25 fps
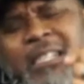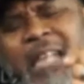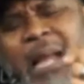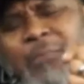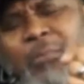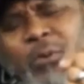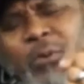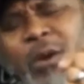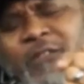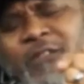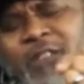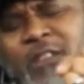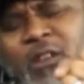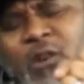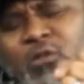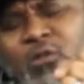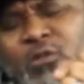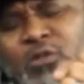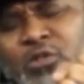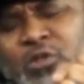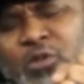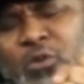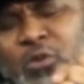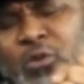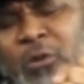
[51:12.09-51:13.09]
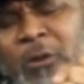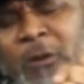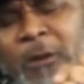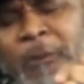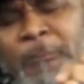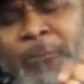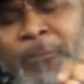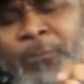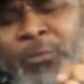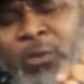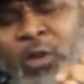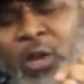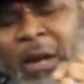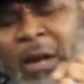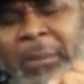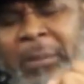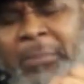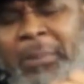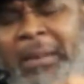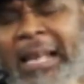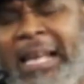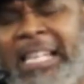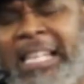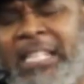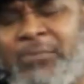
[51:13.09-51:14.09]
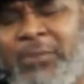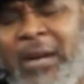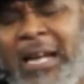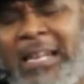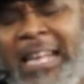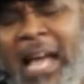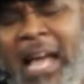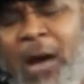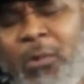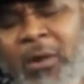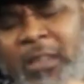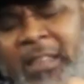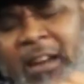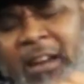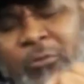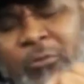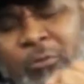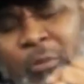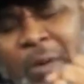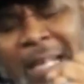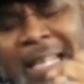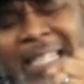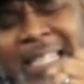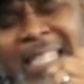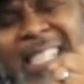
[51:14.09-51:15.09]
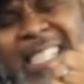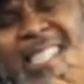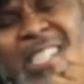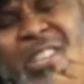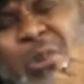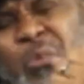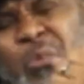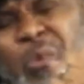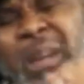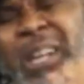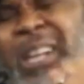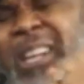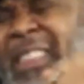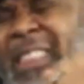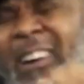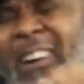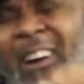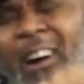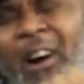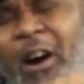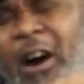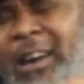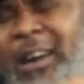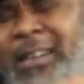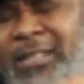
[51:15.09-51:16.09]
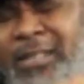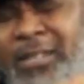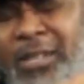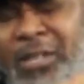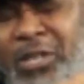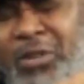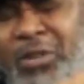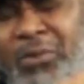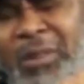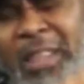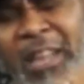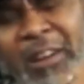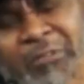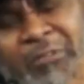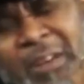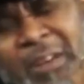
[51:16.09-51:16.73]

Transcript: I pray for those who are at a place right now where they're willing to surrender their heart to you.